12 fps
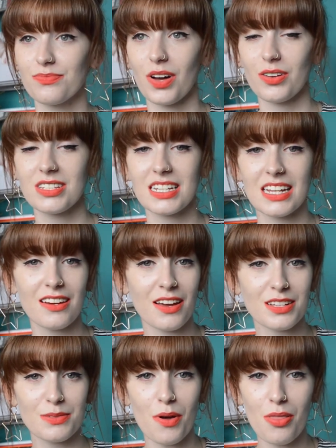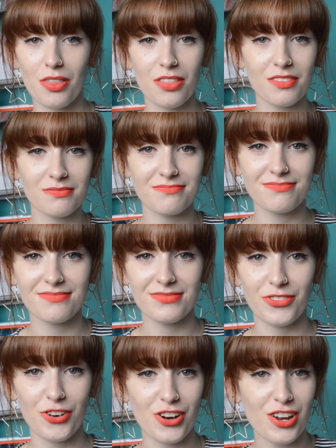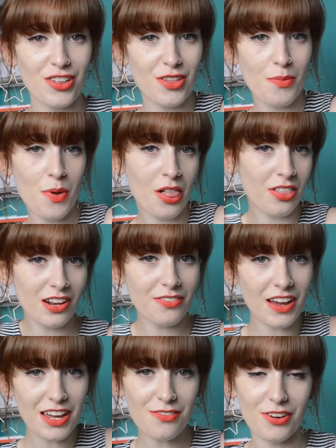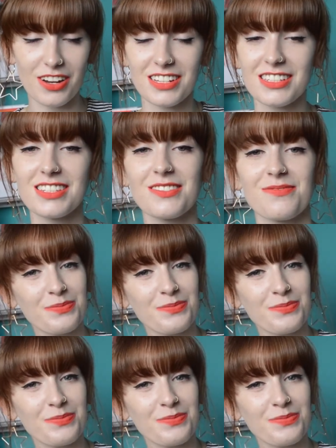I'll see you next month for another monthly favourites.